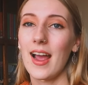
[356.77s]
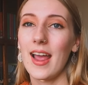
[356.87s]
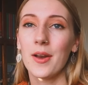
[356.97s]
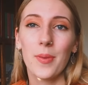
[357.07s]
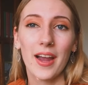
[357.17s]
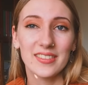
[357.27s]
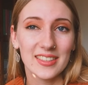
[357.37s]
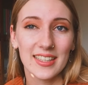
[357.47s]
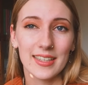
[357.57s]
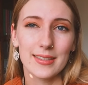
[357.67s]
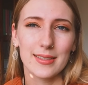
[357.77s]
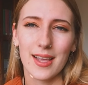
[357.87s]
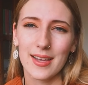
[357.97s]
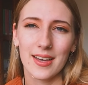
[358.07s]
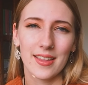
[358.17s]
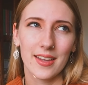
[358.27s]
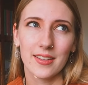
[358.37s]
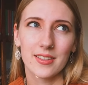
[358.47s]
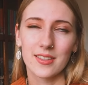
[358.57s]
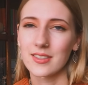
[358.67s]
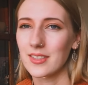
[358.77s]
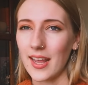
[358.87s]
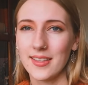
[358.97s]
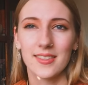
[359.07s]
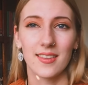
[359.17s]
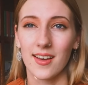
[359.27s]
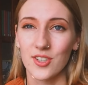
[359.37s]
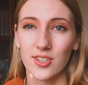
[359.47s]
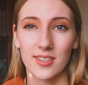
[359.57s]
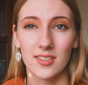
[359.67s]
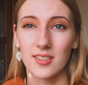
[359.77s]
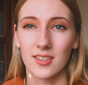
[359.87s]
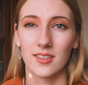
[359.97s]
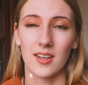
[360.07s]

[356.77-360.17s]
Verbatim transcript: and apparently it's like, I think it's the state's largest